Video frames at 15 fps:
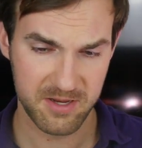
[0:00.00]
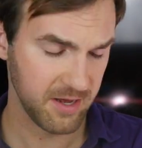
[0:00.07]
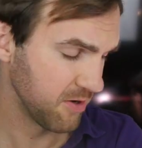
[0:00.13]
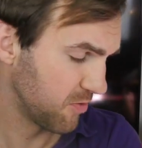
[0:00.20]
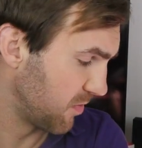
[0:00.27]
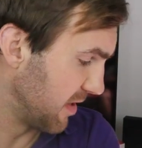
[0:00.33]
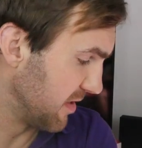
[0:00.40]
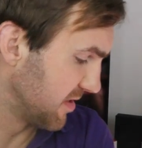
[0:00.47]

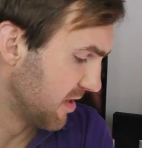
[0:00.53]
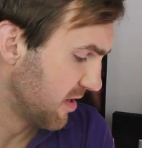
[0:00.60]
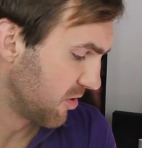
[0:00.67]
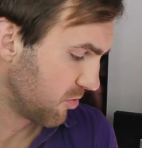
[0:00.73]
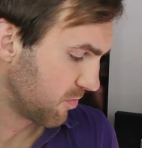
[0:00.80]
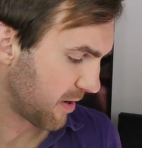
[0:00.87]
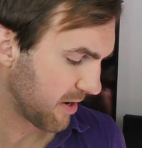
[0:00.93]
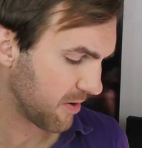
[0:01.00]
Otherwise
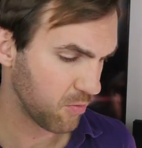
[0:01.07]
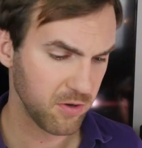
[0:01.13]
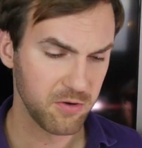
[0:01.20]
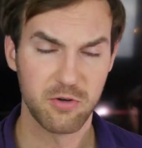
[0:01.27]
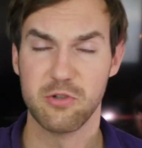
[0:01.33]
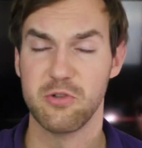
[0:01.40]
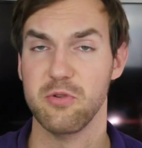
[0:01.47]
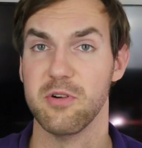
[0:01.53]
you buy one
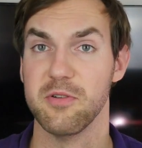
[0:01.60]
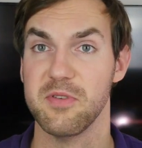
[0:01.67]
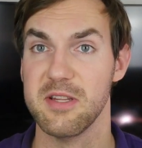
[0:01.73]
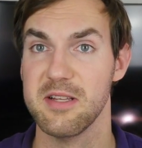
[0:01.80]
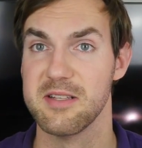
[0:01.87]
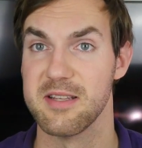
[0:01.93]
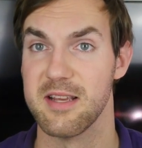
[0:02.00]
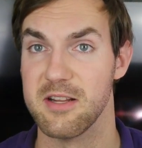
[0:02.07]
or two of
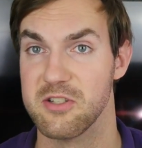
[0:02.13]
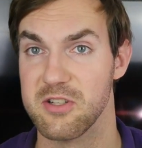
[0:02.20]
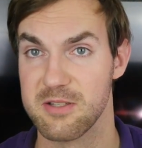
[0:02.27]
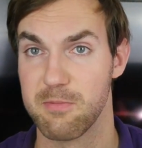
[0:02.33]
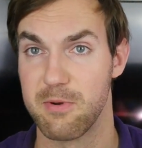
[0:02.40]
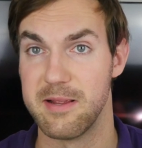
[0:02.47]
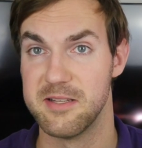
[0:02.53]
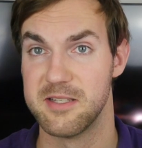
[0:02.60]
these and
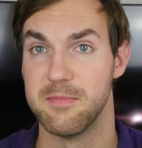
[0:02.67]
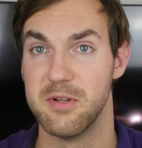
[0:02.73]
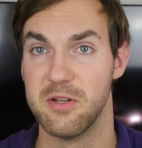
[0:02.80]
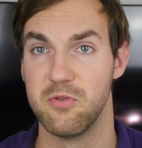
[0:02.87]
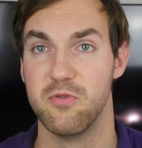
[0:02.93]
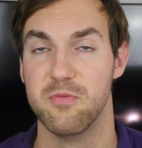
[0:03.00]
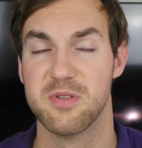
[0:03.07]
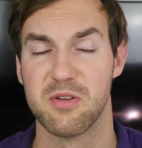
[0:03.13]
just place them in
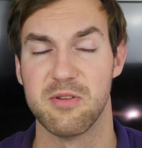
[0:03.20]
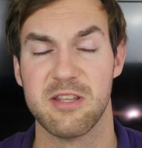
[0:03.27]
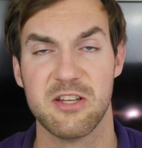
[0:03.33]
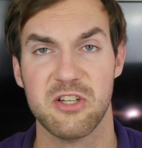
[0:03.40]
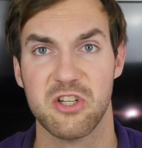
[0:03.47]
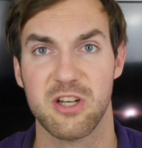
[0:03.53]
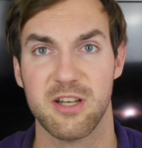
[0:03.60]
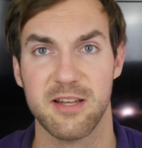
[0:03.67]
a room
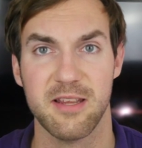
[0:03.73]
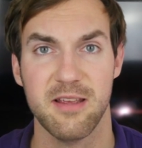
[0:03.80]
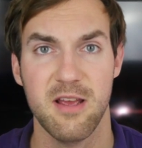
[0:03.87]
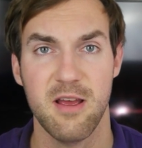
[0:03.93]
strategically